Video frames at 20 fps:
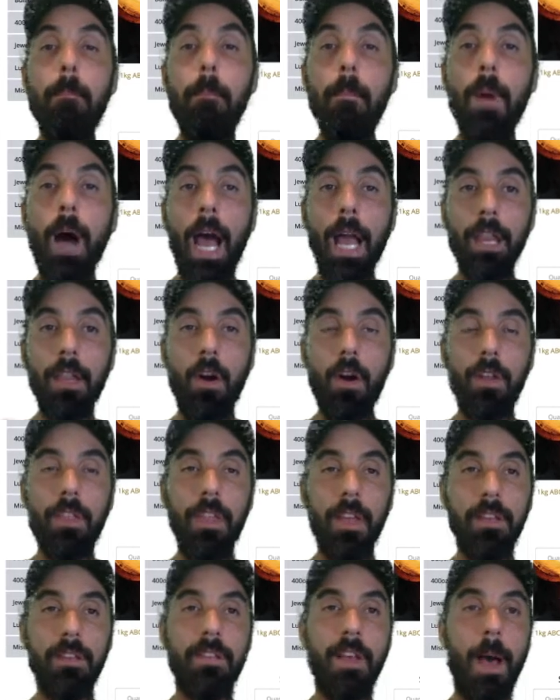lock
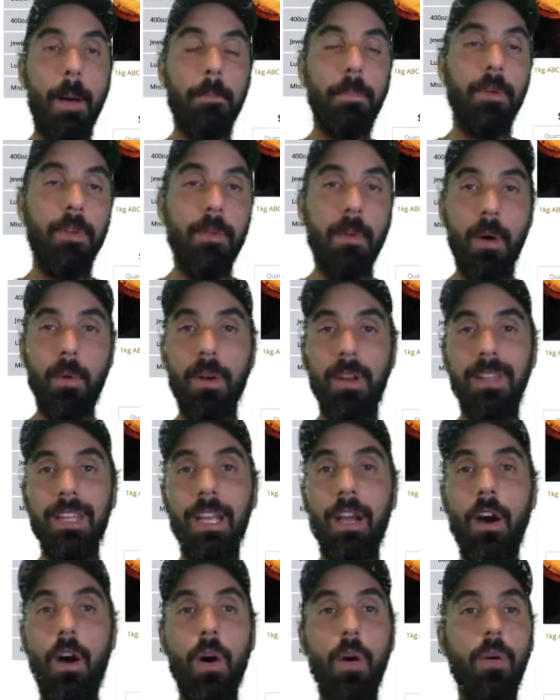things up. You might want to
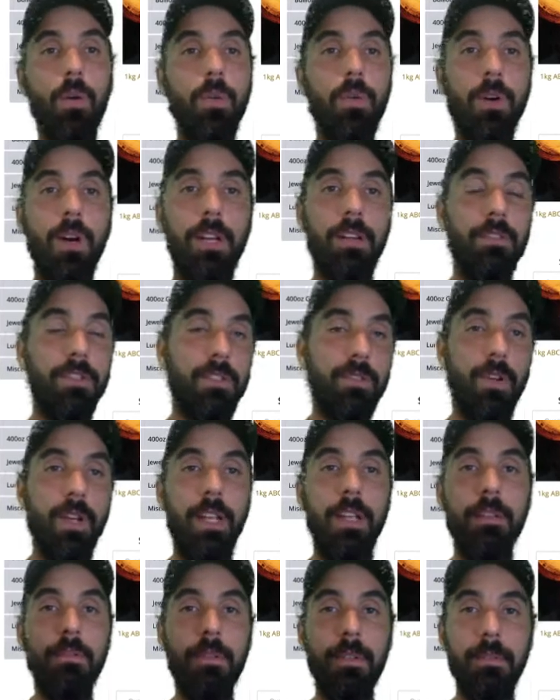dig a hole under a
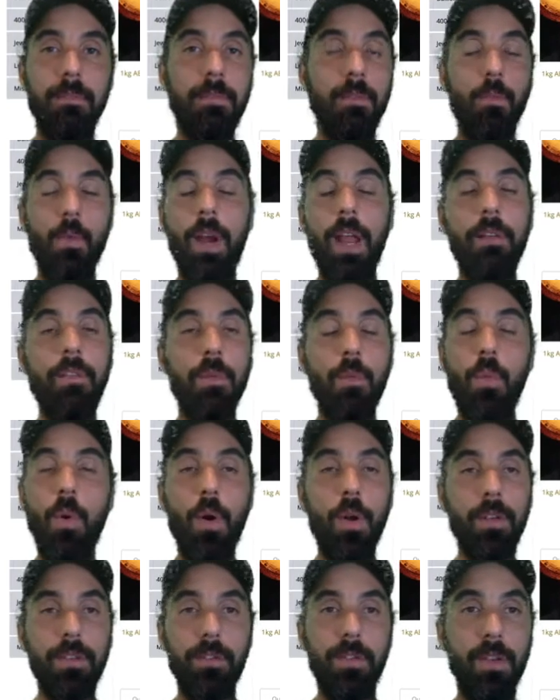tree. Whatever
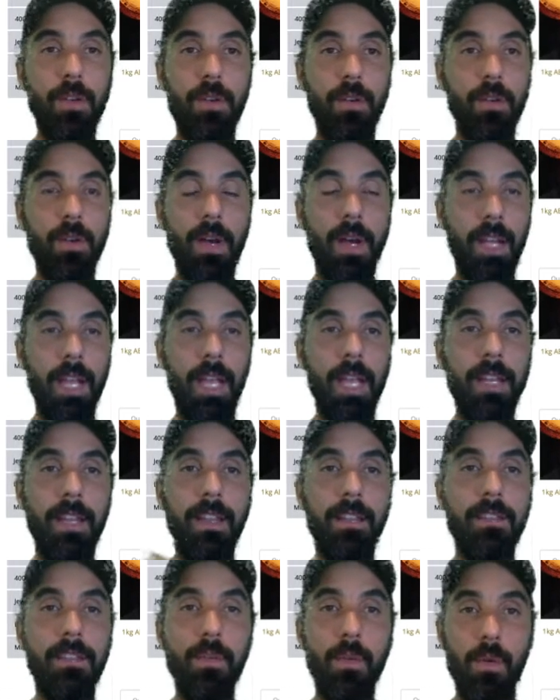works for you. Again,
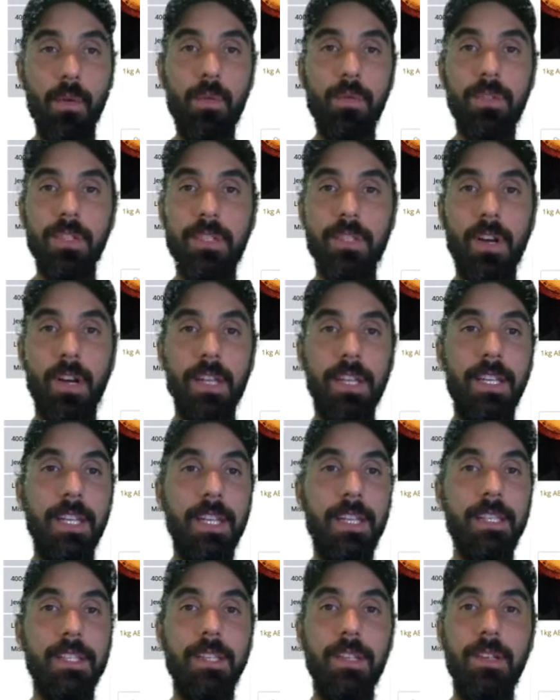these are all just
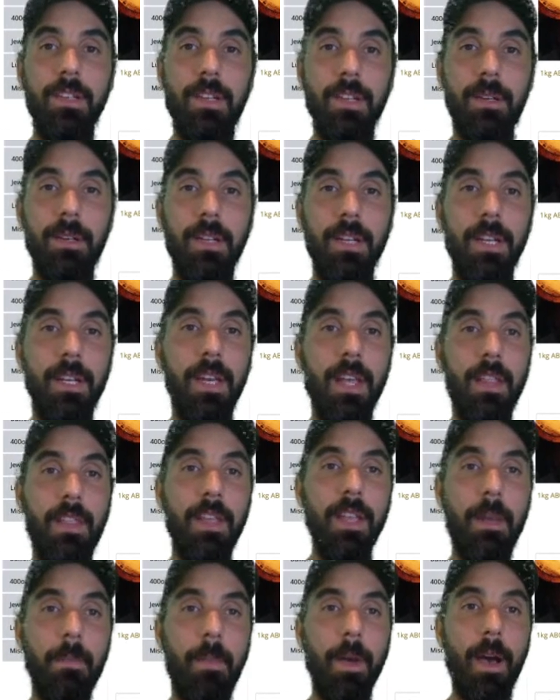ideas you can
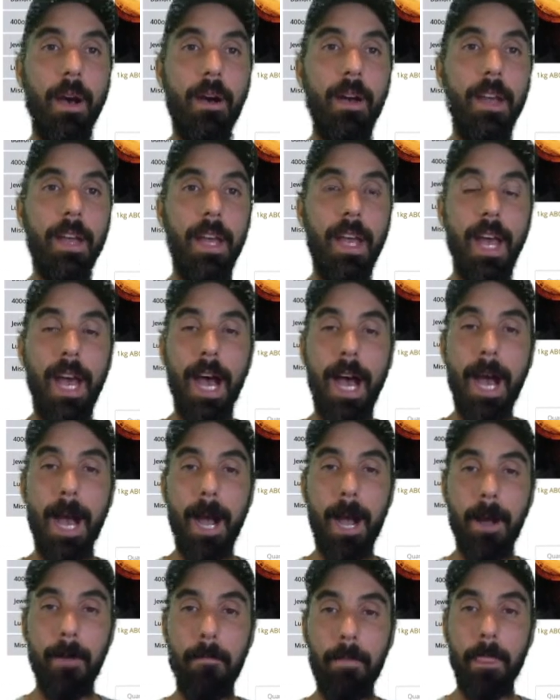think about,
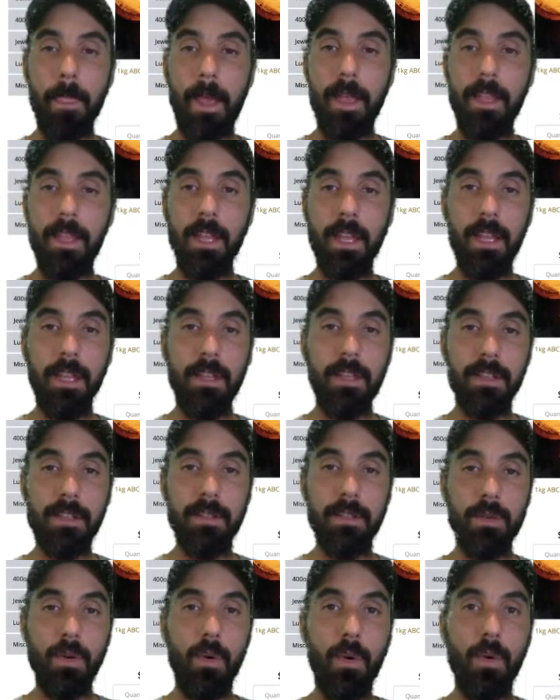and you can
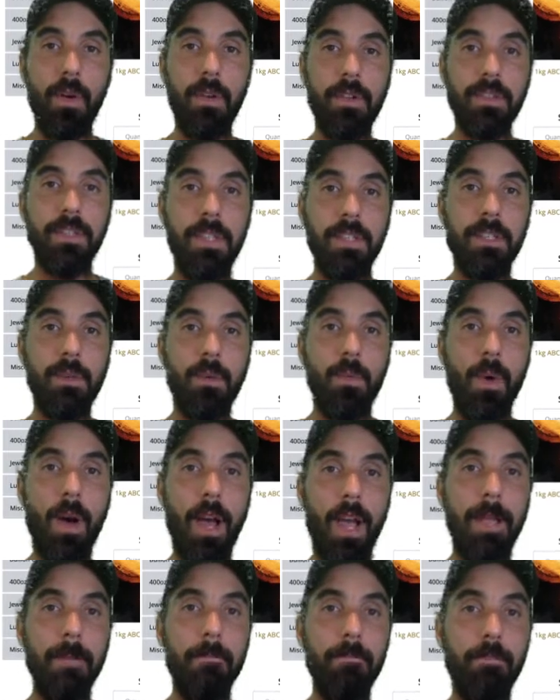just store those things away.